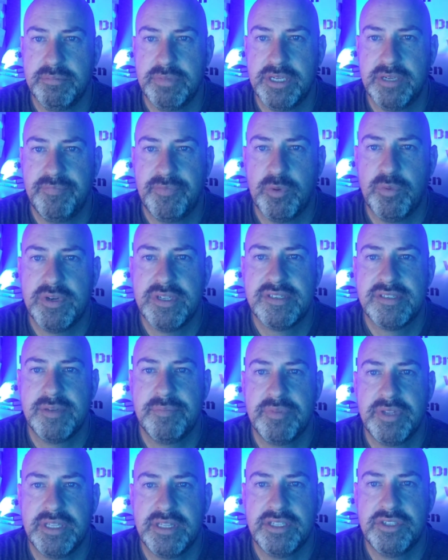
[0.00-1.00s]
but what is
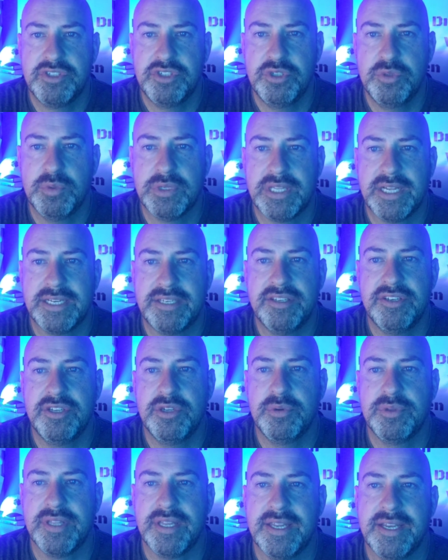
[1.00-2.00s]
something that you would like to
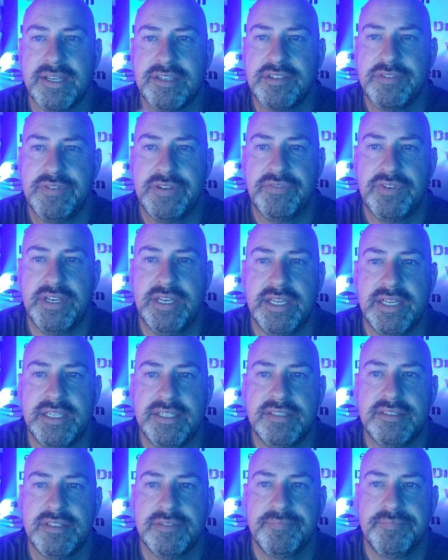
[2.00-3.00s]
do in the next 50
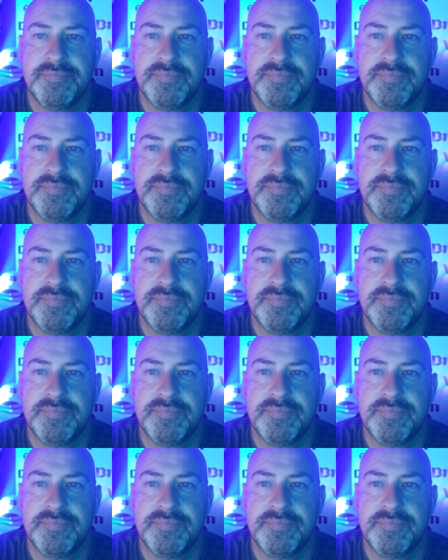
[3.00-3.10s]
days?